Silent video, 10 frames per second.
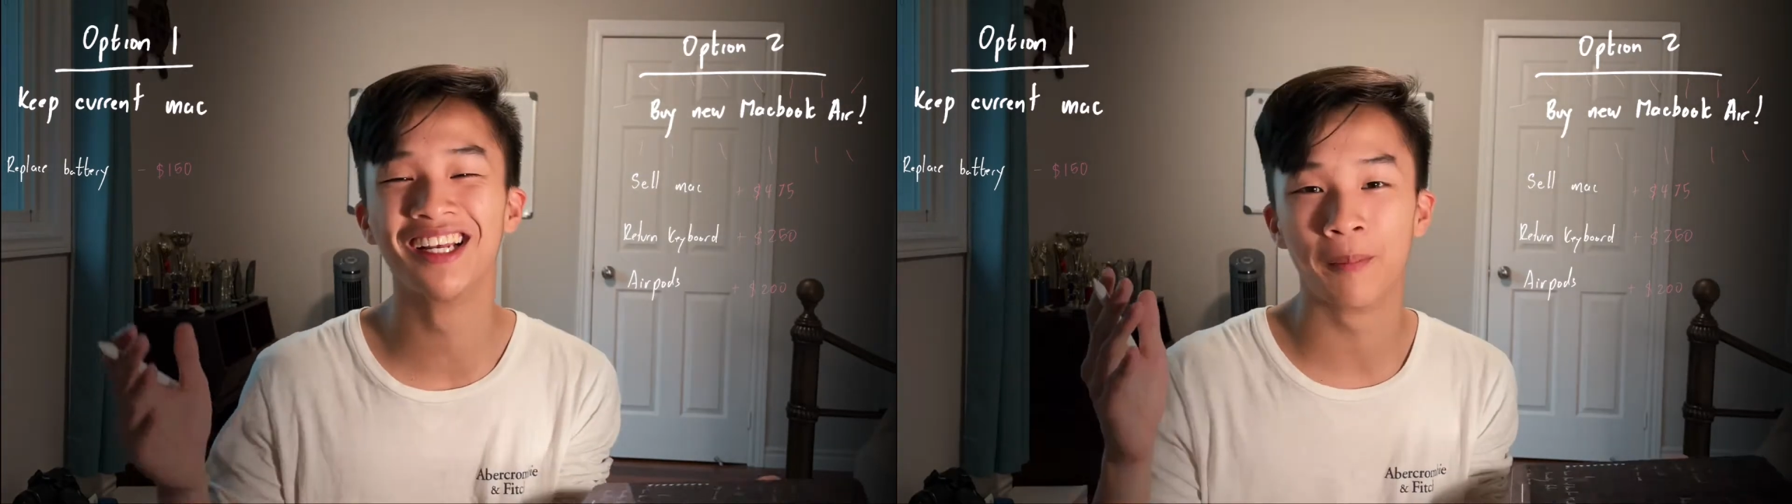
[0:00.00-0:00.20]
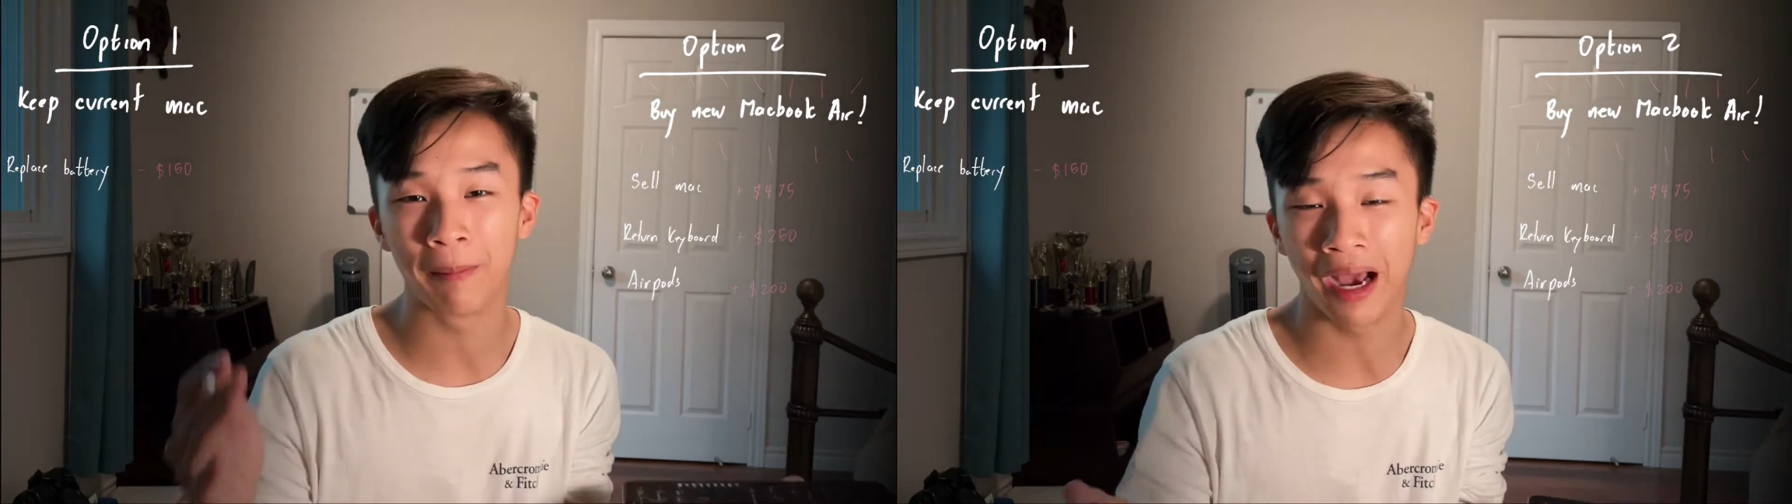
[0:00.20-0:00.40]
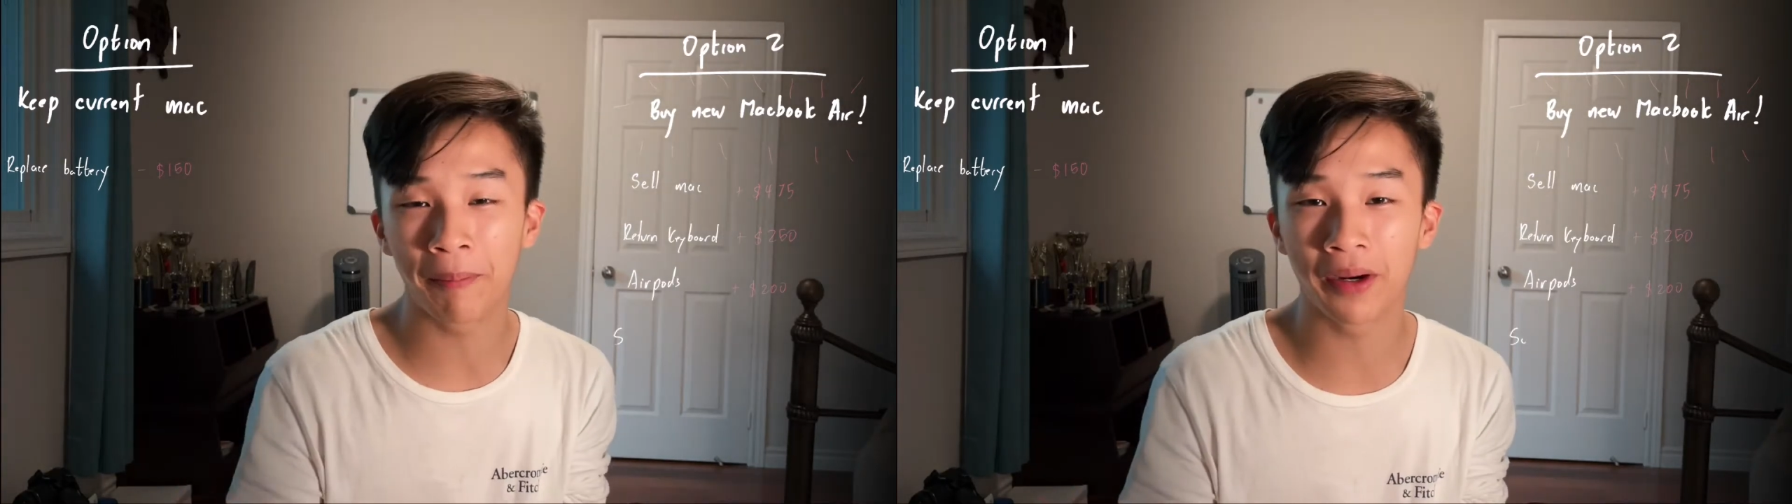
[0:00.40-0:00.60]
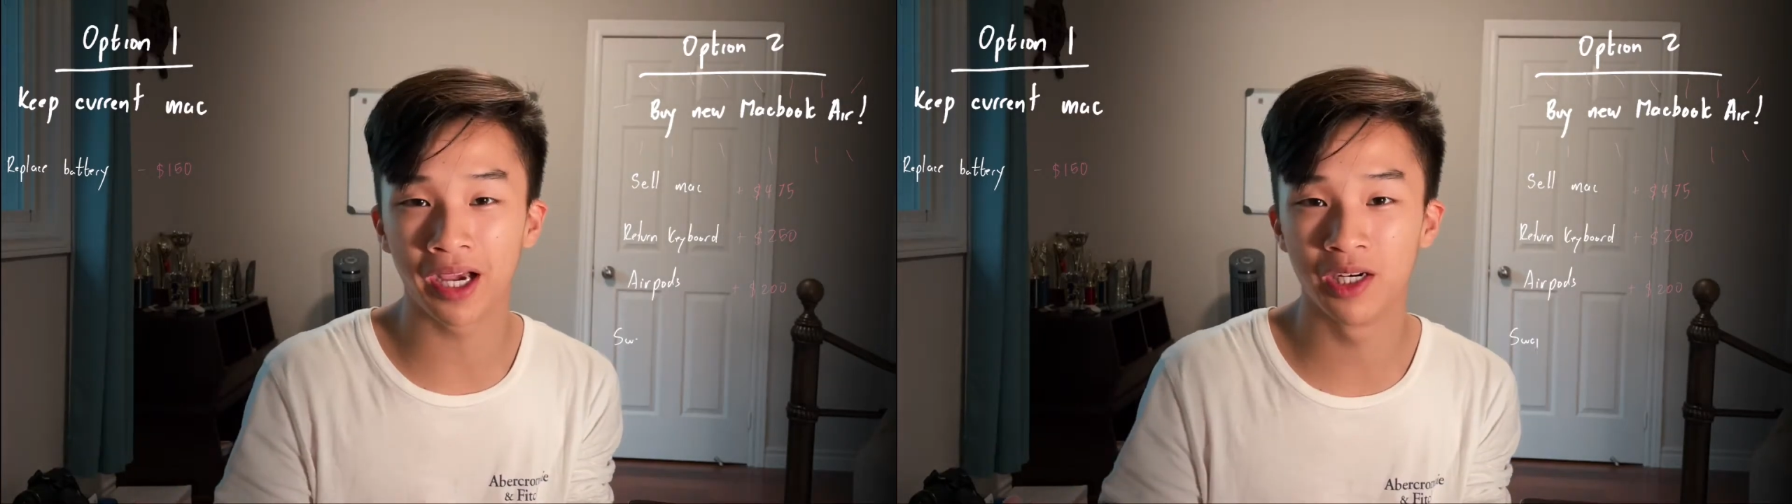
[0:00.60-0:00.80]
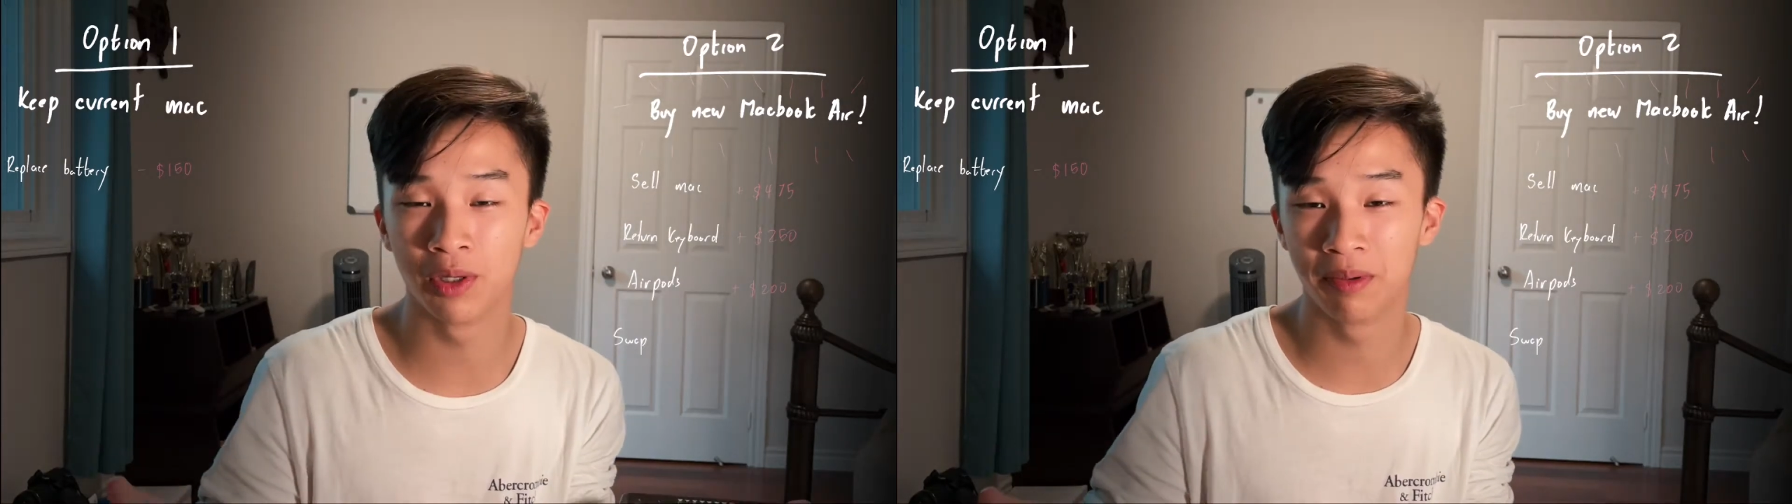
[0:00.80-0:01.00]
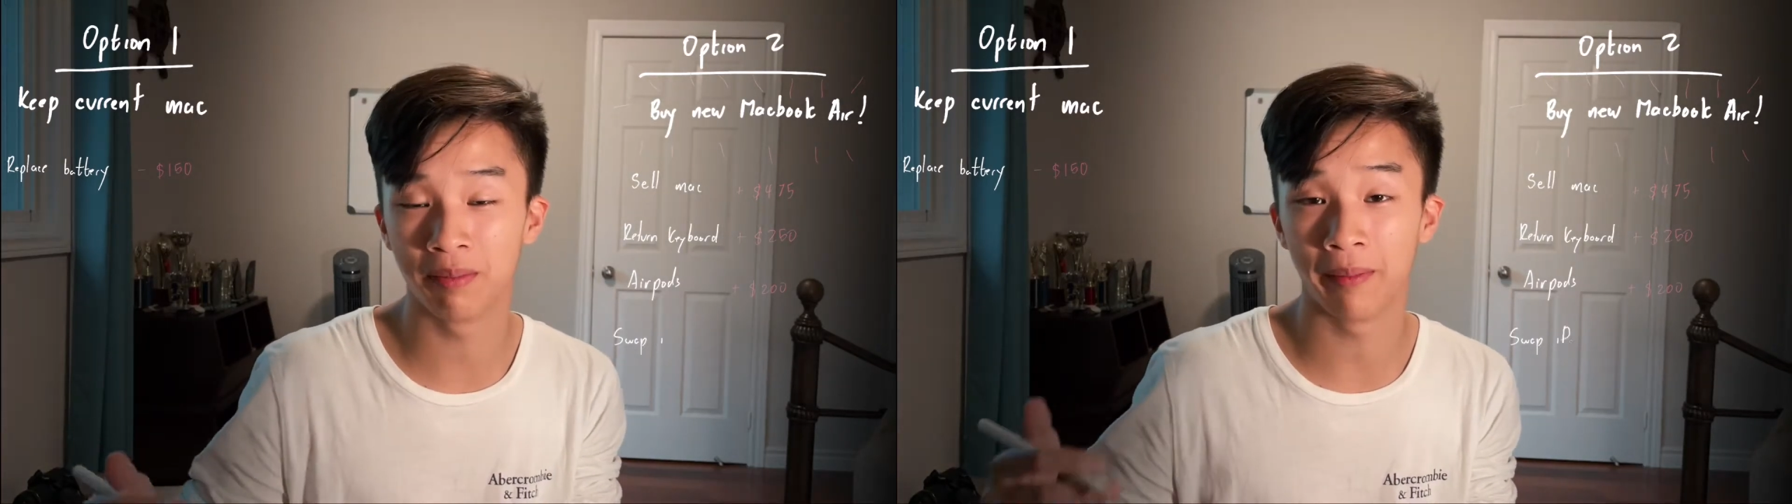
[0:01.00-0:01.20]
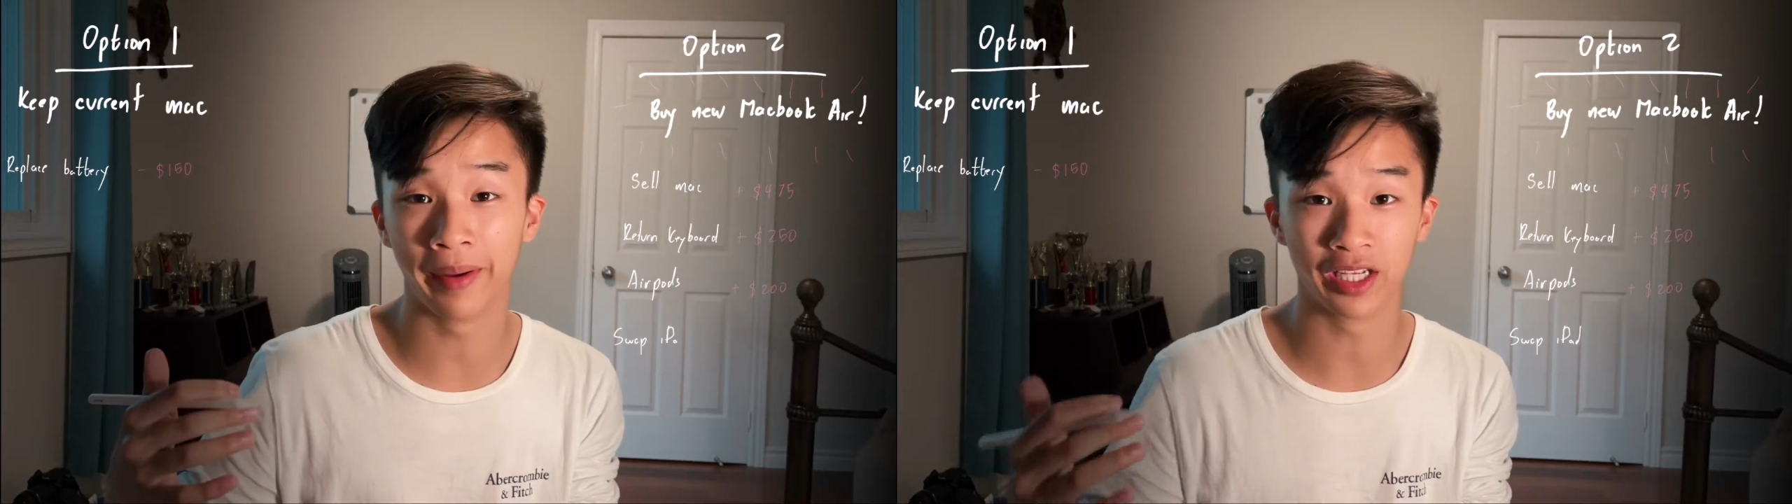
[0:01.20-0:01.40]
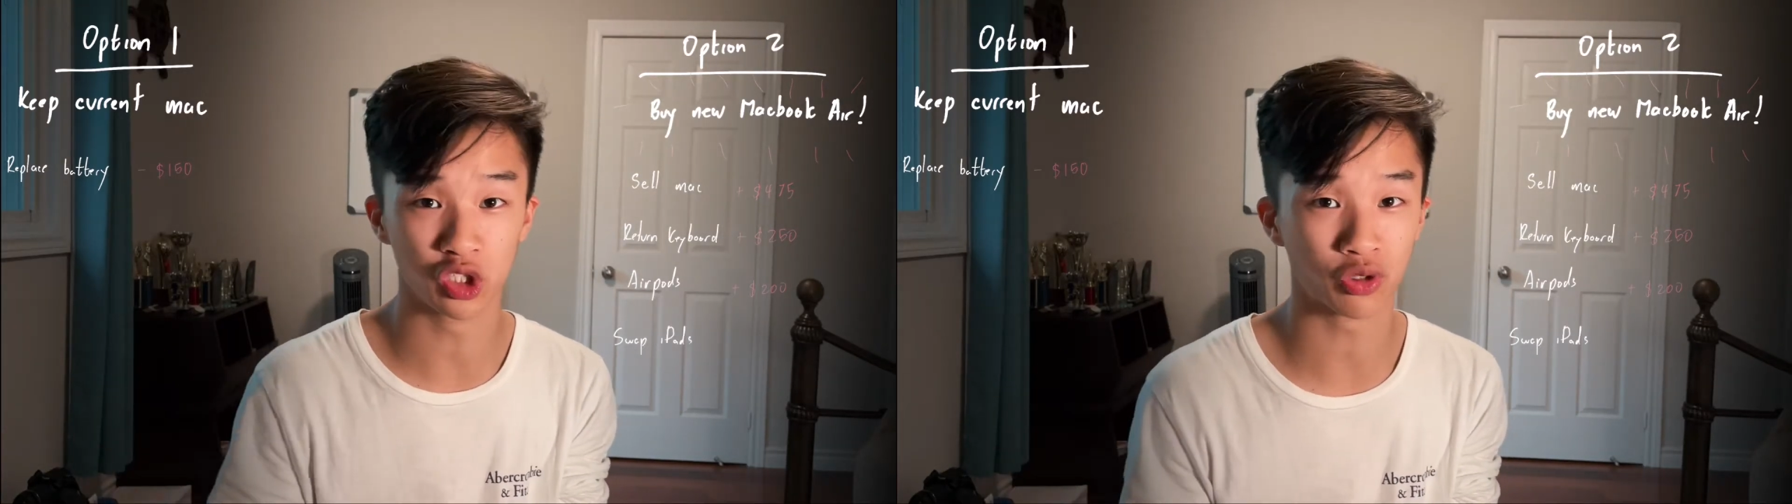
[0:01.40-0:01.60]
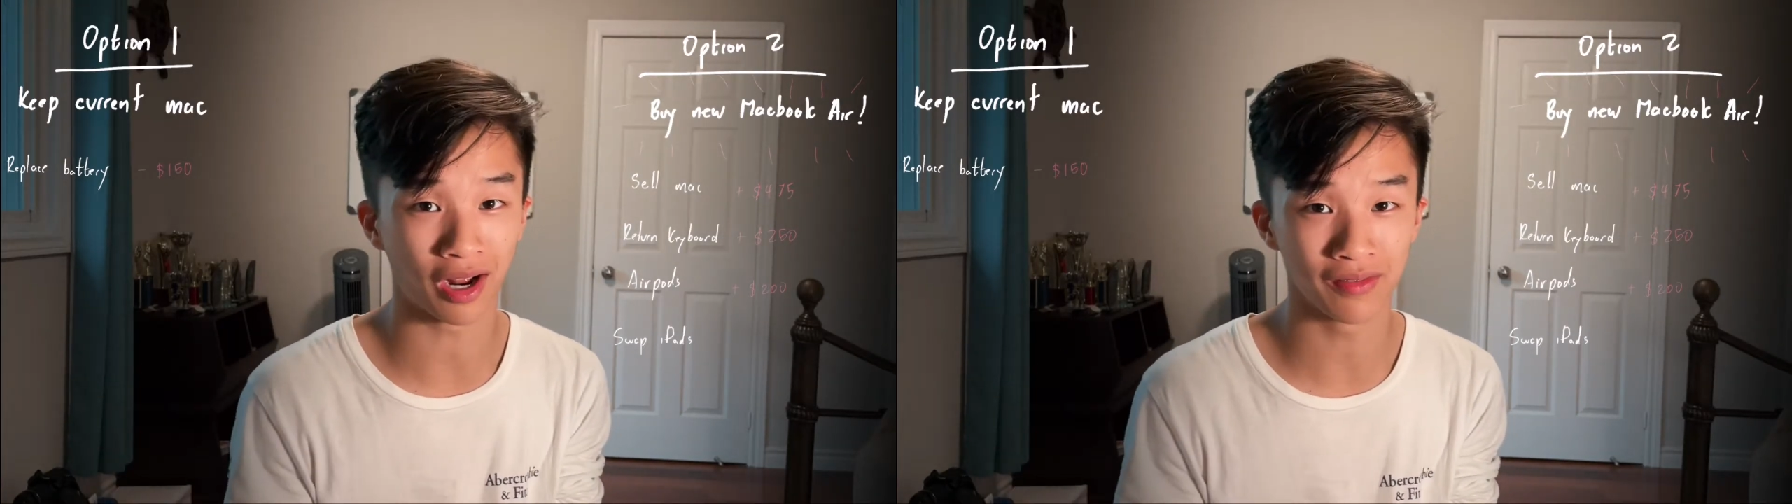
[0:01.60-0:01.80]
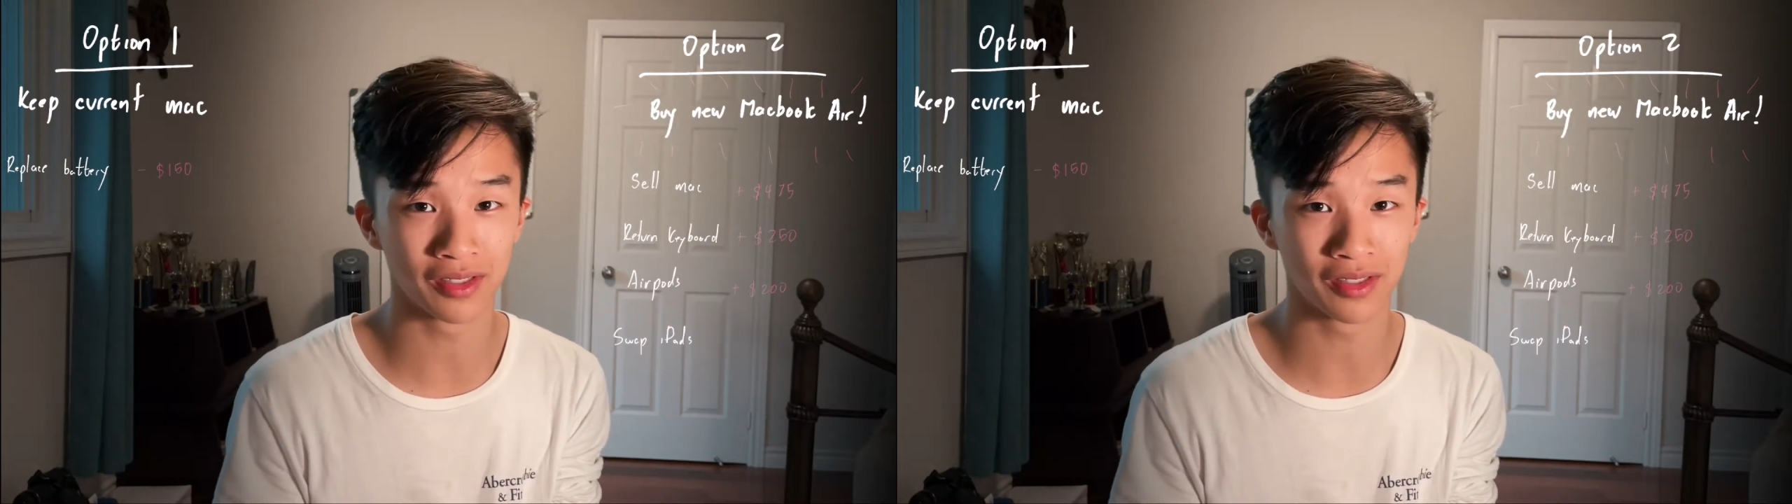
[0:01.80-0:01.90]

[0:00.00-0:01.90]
my MacBook Air would be my main driver.